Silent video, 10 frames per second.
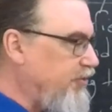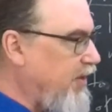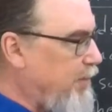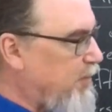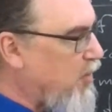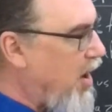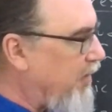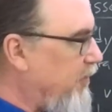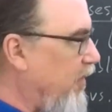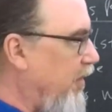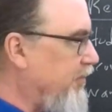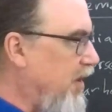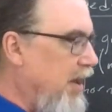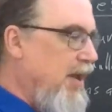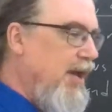skipped breakfast,
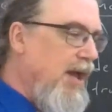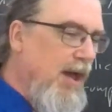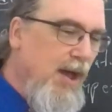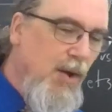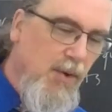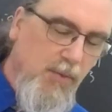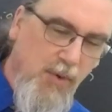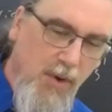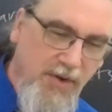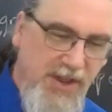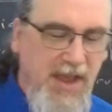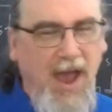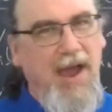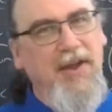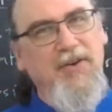we're
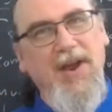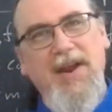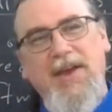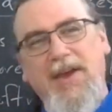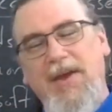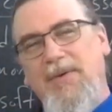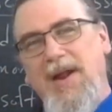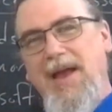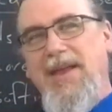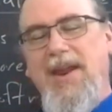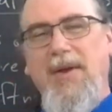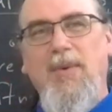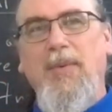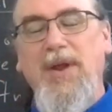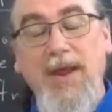dehydrated, we're not getting
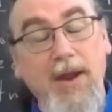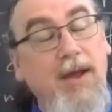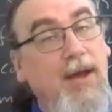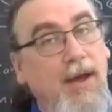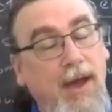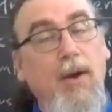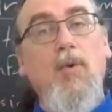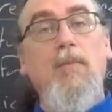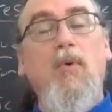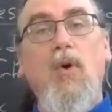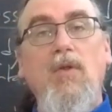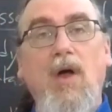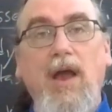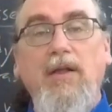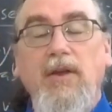what we need, we're more
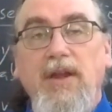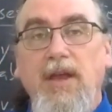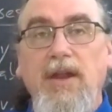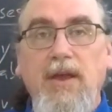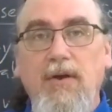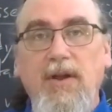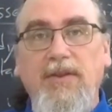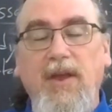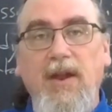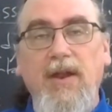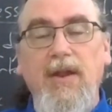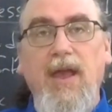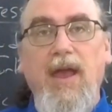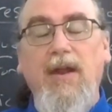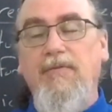likely to get irritated.
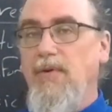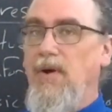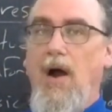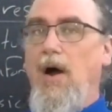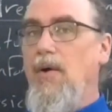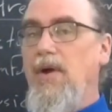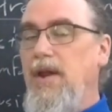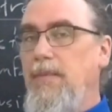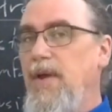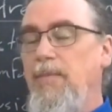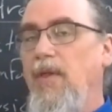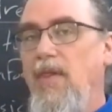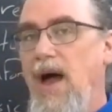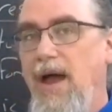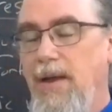And if we're already people
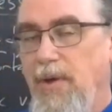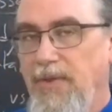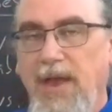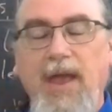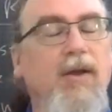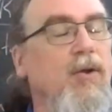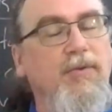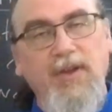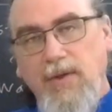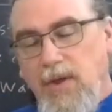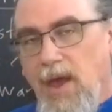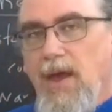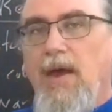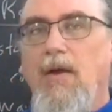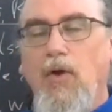liable to anger, to
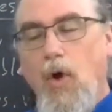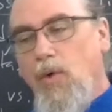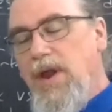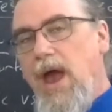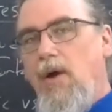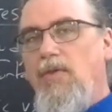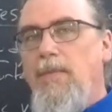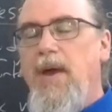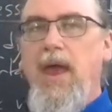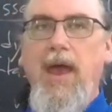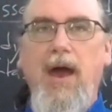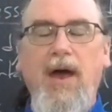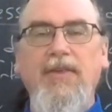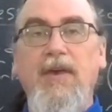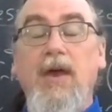go down the
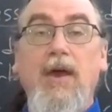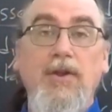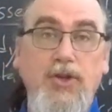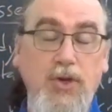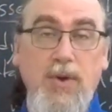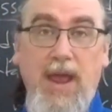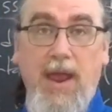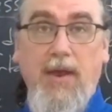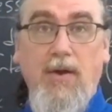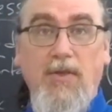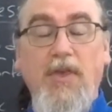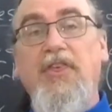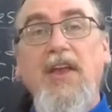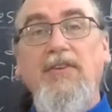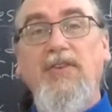path to anger. The
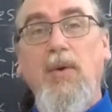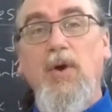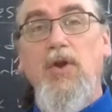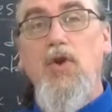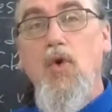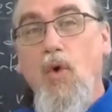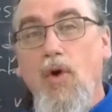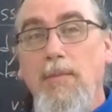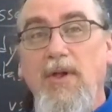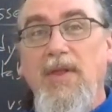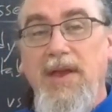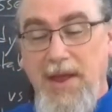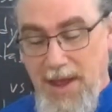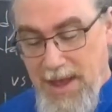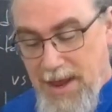things that would
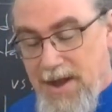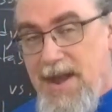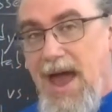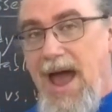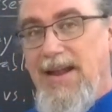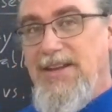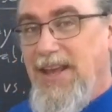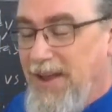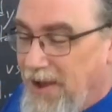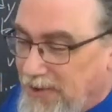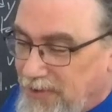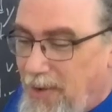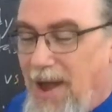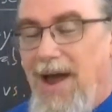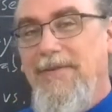normally not tick us
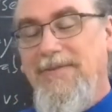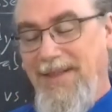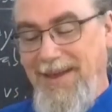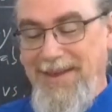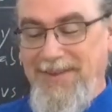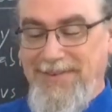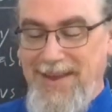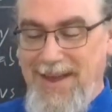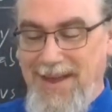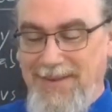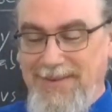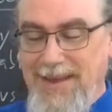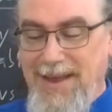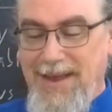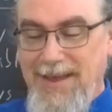off, like he says,
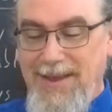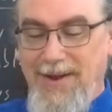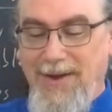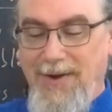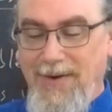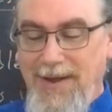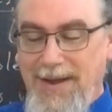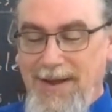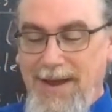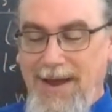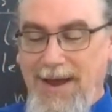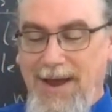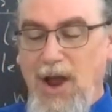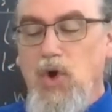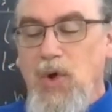
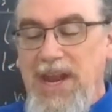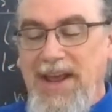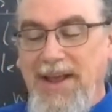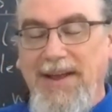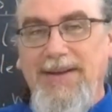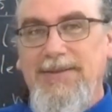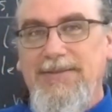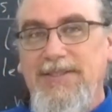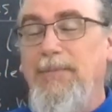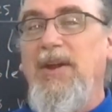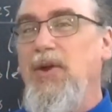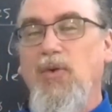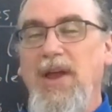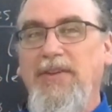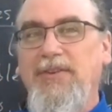a greeting. Somebody
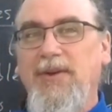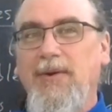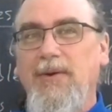greets you.